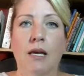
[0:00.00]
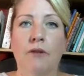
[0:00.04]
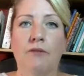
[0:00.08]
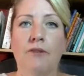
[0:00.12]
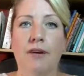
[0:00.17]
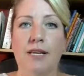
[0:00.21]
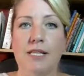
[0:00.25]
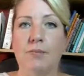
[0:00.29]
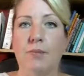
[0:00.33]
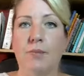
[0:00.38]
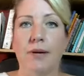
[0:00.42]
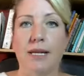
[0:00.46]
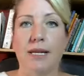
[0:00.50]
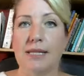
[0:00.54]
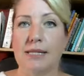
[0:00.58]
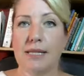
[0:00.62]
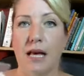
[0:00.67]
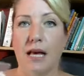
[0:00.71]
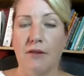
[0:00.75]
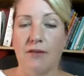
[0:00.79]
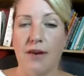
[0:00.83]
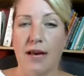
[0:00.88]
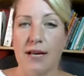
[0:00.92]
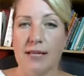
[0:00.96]
Facebook
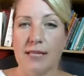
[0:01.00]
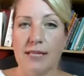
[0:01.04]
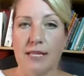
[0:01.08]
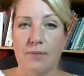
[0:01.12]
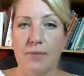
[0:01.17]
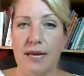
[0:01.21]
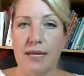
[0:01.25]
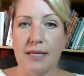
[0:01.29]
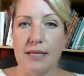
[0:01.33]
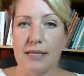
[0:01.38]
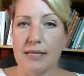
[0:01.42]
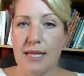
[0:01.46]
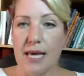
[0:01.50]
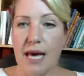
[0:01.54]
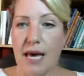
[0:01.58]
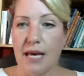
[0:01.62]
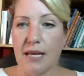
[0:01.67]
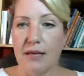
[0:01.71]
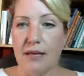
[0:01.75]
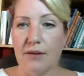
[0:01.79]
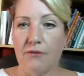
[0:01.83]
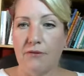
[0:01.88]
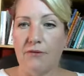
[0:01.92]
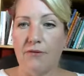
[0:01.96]
itself estimates
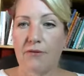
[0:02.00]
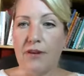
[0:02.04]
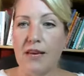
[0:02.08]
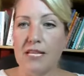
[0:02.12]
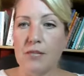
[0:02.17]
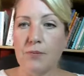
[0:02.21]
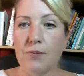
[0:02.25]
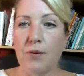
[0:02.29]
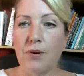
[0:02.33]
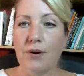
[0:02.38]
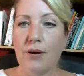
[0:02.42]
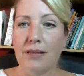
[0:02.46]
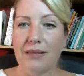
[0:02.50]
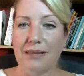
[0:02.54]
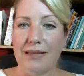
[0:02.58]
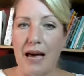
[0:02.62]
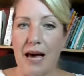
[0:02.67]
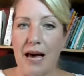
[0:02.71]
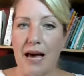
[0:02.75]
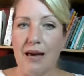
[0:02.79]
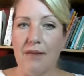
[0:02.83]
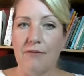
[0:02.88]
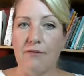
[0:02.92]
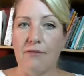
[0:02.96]
that Facebook
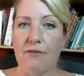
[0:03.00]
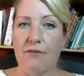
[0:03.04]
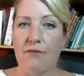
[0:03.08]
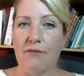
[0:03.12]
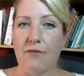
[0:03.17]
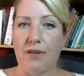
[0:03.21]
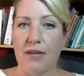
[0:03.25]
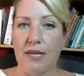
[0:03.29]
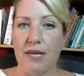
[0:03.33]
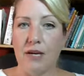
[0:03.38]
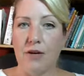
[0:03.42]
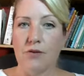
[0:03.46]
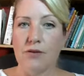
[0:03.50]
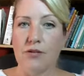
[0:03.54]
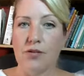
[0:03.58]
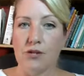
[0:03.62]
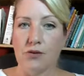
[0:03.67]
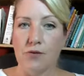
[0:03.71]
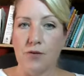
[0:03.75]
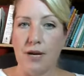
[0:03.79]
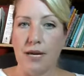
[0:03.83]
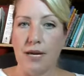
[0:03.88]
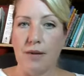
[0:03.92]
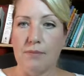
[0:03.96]
Live video
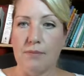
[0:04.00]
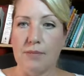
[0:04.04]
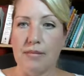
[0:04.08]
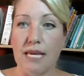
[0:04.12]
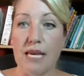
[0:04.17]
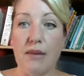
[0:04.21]
streams,